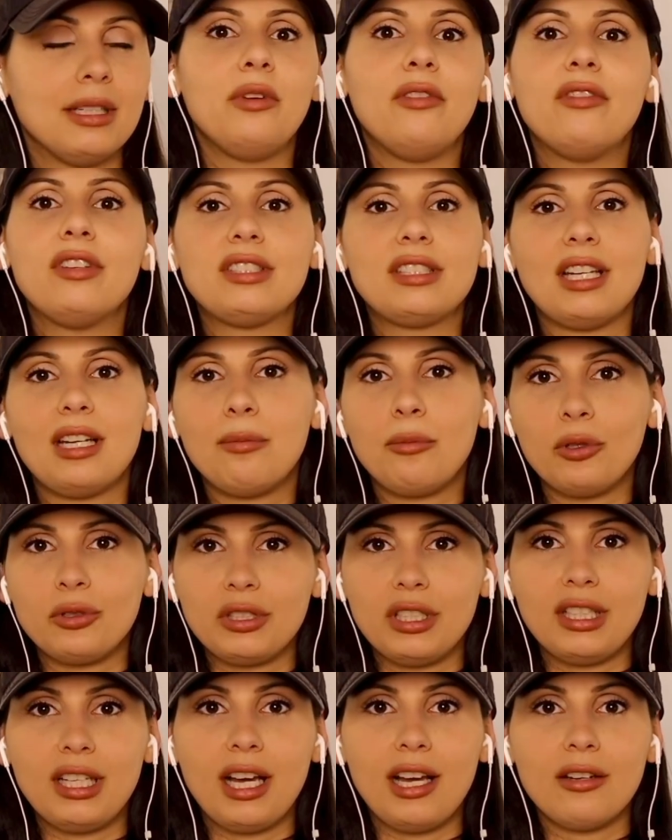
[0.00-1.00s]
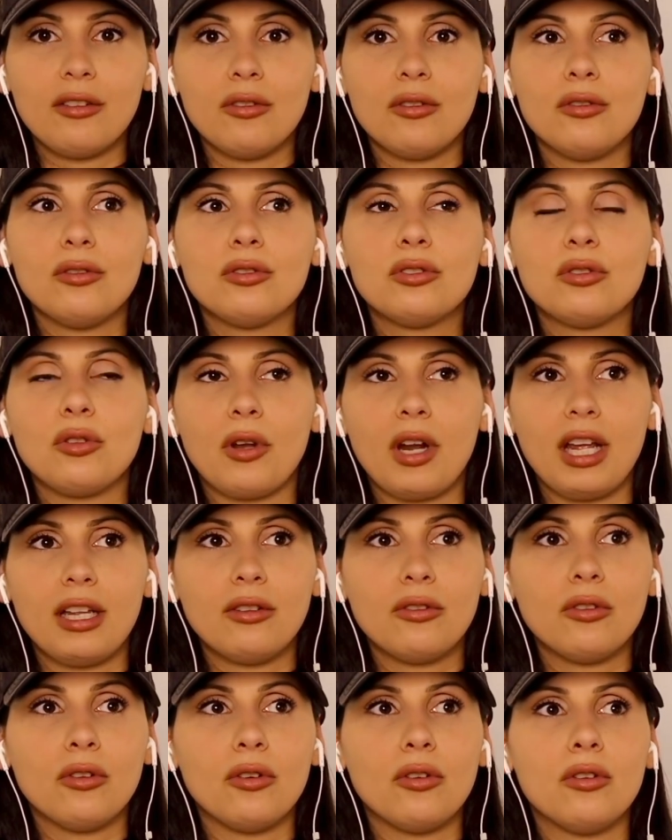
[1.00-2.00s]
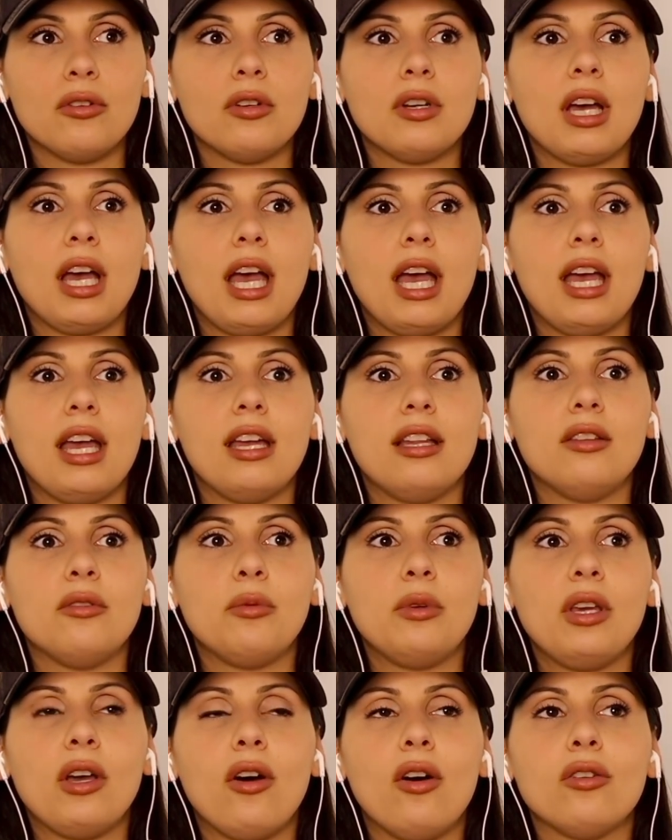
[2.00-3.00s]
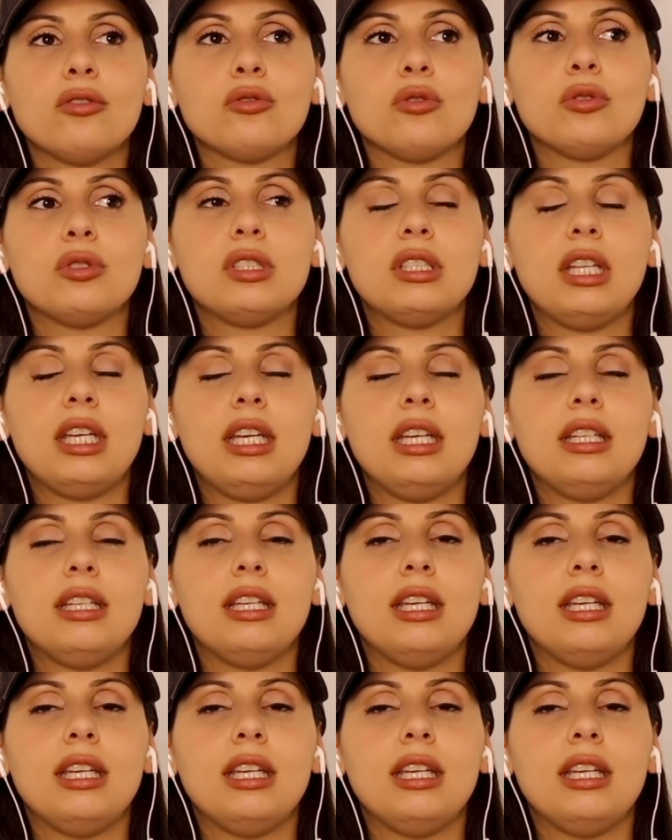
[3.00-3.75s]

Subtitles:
We visited Positano, Sorrento, and we also stayed